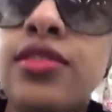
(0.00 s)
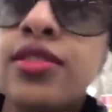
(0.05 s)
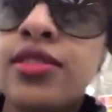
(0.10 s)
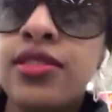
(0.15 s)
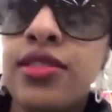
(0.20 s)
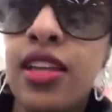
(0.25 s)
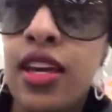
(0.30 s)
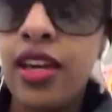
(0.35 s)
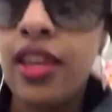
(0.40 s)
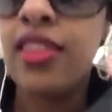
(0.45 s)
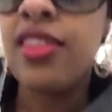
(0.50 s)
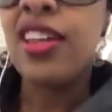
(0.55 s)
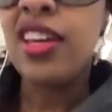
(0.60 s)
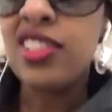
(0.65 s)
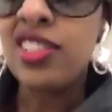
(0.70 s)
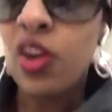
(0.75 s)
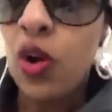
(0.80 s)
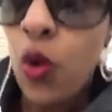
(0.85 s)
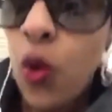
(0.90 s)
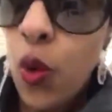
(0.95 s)
Like, things
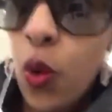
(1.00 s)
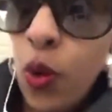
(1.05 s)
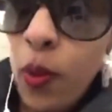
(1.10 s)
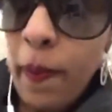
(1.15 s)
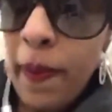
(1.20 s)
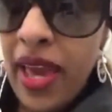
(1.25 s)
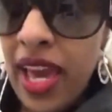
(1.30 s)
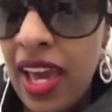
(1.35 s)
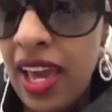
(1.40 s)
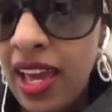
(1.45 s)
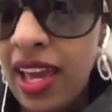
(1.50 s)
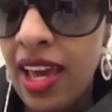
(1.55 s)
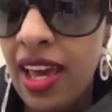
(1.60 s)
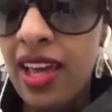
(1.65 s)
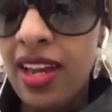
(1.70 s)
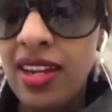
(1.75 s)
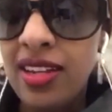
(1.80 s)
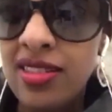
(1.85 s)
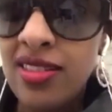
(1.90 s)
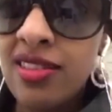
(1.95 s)
are
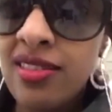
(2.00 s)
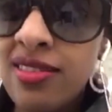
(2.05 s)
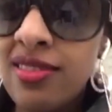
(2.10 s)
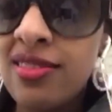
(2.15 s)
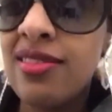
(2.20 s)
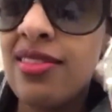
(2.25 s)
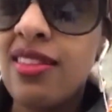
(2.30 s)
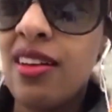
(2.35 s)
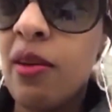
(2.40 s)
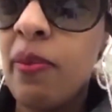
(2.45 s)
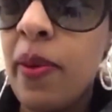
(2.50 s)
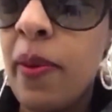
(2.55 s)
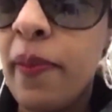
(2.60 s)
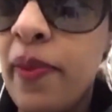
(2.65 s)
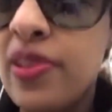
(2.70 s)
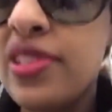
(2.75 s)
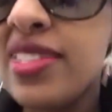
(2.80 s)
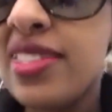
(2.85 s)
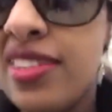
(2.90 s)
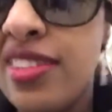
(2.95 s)
open, you know, people
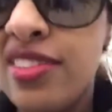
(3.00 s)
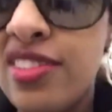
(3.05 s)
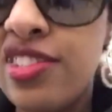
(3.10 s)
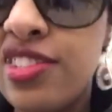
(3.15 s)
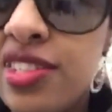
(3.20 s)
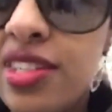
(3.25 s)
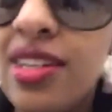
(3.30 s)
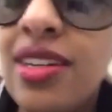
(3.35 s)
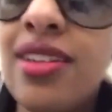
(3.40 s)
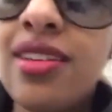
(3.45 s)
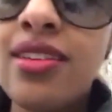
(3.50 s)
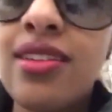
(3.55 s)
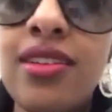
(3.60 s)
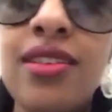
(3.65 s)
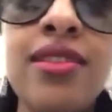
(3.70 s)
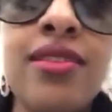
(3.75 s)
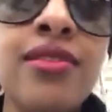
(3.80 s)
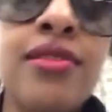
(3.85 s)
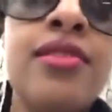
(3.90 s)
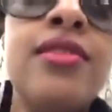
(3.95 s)
steal shit, you
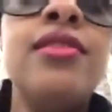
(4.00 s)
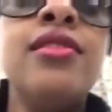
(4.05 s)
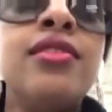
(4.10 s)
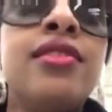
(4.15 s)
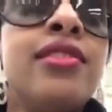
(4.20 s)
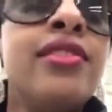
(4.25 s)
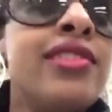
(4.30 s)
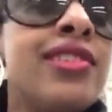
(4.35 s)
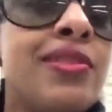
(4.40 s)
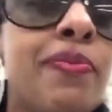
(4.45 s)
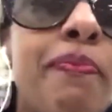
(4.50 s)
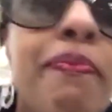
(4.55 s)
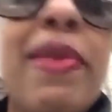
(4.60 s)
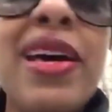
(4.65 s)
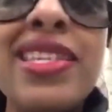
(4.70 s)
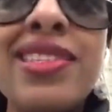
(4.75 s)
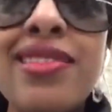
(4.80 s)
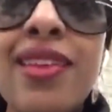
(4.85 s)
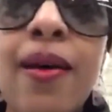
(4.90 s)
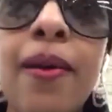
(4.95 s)
know. It's
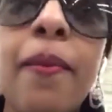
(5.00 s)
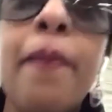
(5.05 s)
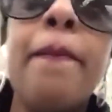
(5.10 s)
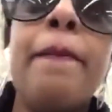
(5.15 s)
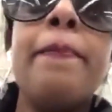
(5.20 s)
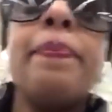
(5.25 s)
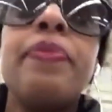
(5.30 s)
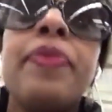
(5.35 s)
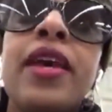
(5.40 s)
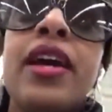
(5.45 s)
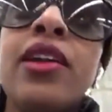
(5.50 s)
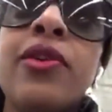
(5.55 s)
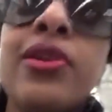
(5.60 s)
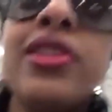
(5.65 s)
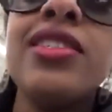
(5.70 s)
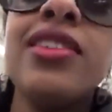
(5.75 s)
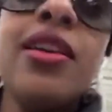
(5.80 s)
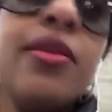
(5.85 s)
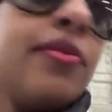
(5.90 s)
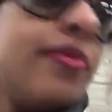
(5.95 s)
messed up. Anyways,
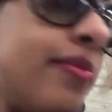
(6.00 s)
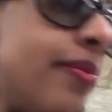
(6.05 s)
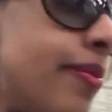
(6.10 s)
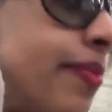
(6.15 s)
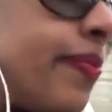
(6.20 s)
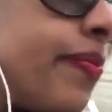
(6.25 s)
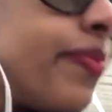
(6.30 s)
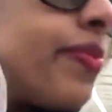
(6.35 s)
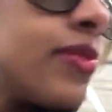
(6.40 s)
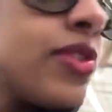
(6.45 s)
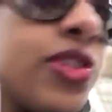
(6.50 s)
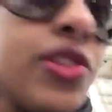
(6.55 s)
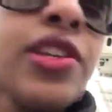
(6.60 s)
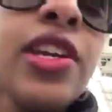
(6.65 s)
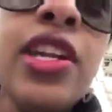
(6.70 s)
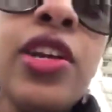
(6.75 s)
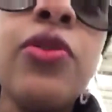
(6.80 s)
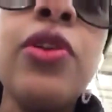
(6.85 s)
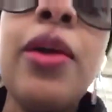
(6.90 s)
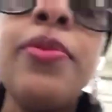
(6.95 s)
I'm just gonna
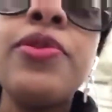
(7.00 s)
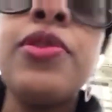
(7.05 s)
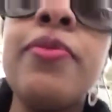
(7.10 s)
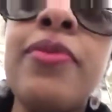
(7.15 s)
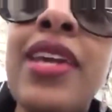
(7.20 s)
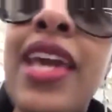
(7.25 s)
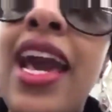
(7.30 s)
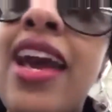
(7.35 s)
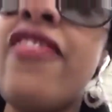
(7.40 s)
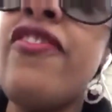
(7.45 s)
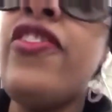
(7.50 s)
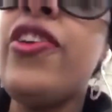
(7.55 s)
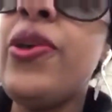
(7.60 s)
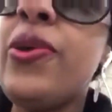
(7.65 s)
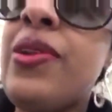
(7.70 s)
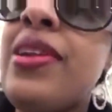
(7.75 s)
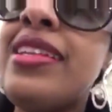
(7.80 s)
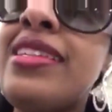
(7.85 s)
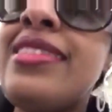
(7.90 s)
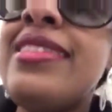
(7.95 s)
grab some cat food
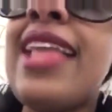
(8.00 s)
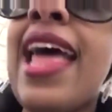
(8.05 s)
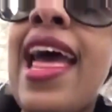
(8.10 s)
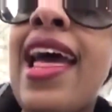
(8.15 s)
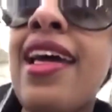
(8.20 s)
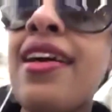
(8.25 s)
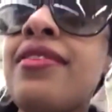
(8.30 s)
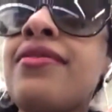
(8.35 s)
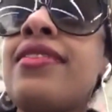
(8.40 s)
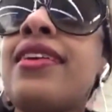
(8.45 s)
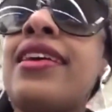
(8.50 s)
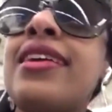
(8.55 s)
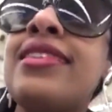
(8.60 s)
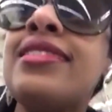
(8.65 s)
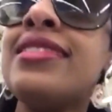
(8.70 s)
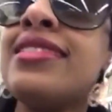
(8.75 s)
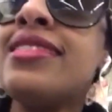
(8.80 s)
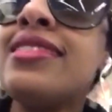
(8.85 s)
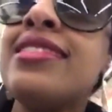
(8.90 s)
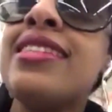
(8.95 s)
and stuff.
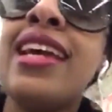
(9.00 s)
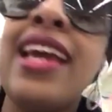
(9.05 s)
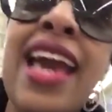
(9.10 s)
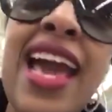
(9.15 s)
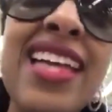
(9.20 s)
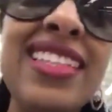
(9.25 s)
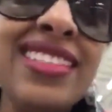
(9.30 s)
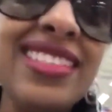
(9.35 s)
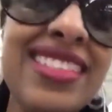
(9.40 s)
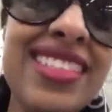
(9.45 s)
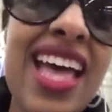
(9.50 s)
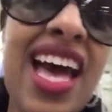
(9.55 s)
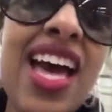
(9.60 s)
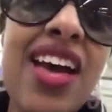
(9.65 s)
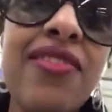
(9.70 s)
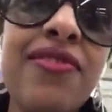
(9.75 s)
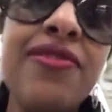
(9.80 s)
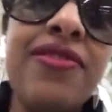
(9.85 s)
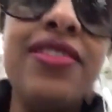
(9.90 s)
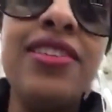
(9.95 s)
And stuff.